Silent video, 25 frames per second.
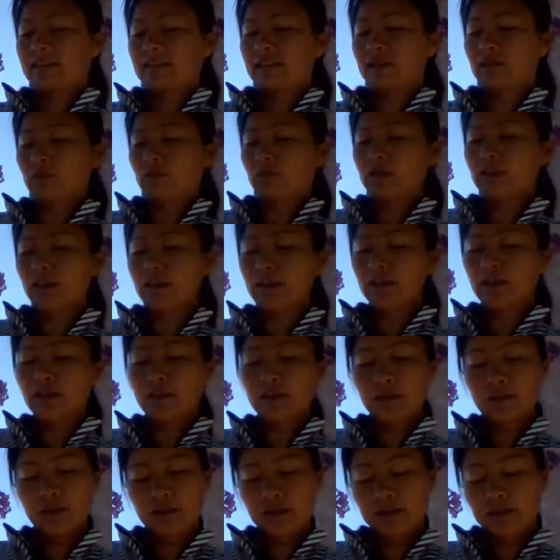What I
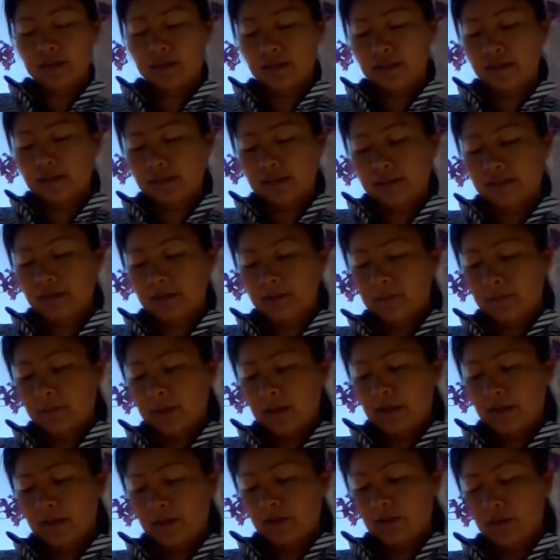learned is
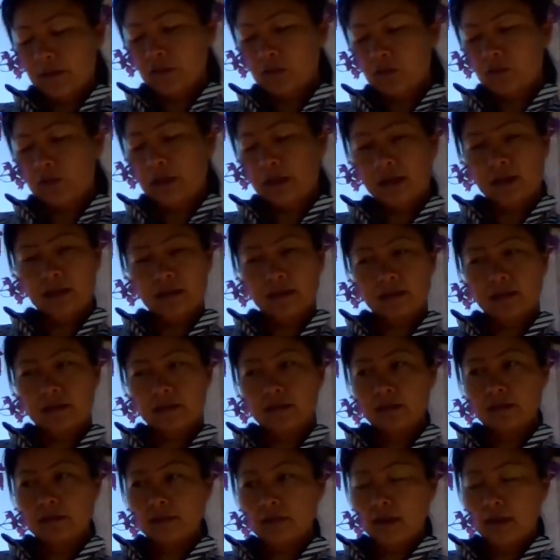you
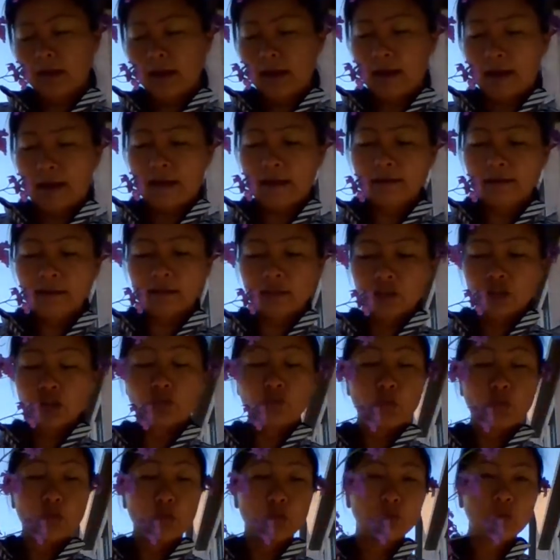can add a
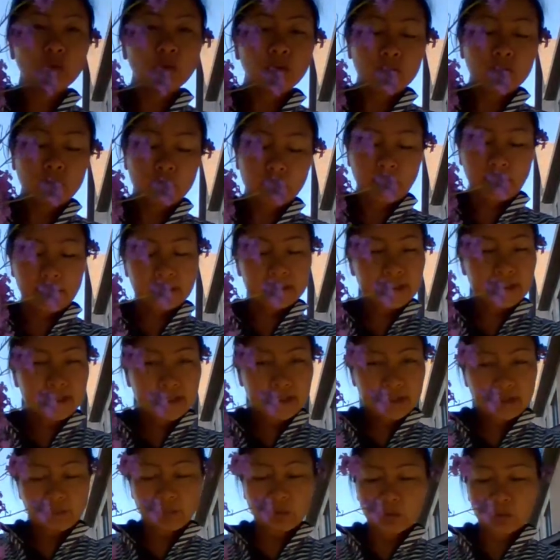spoon, like
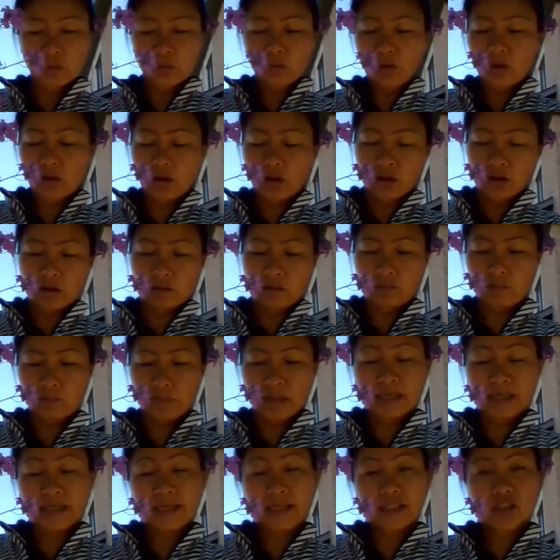teaspoon of
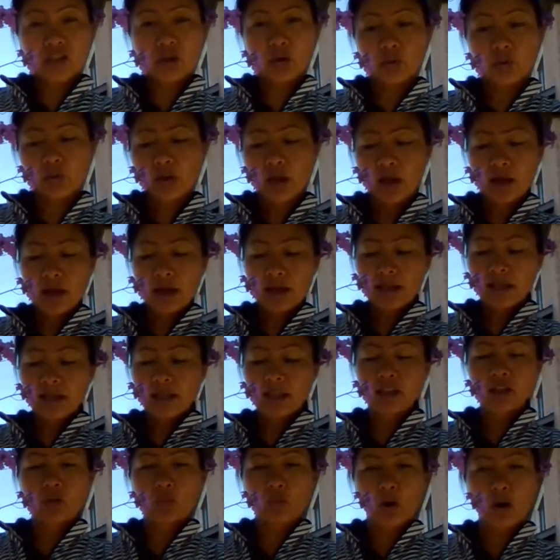baking soda
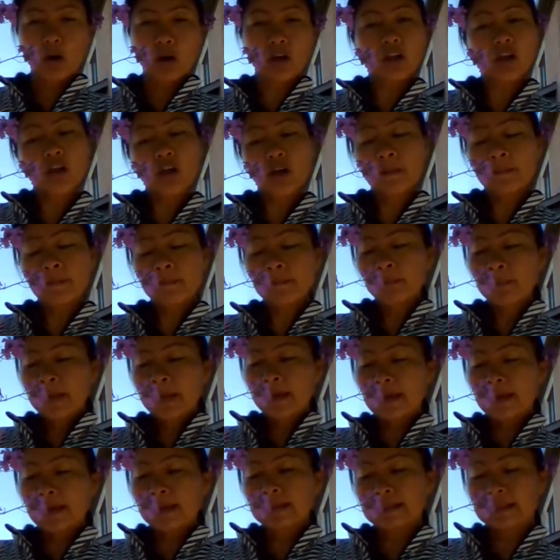in the water
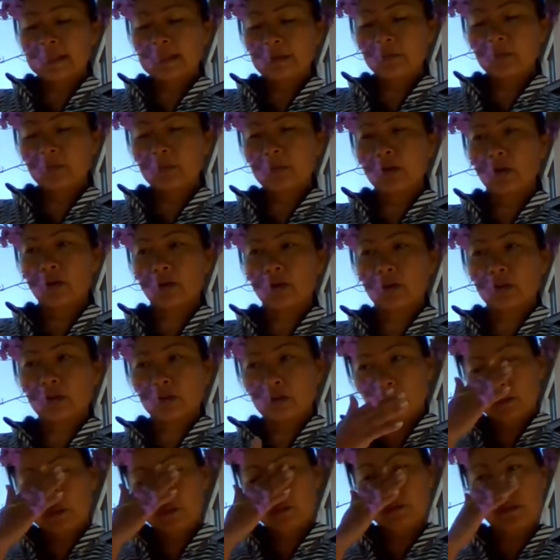and keep
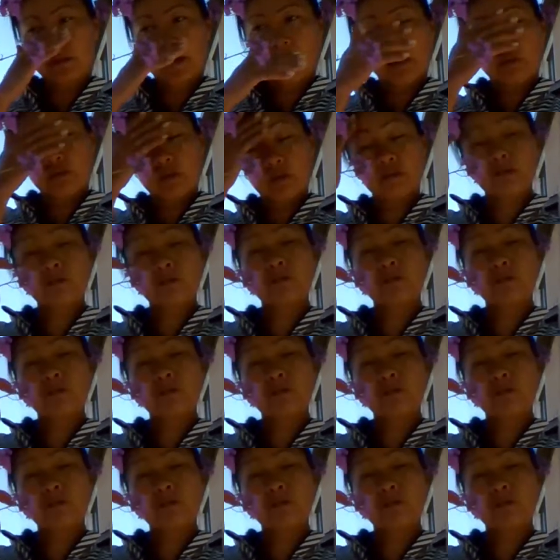the flour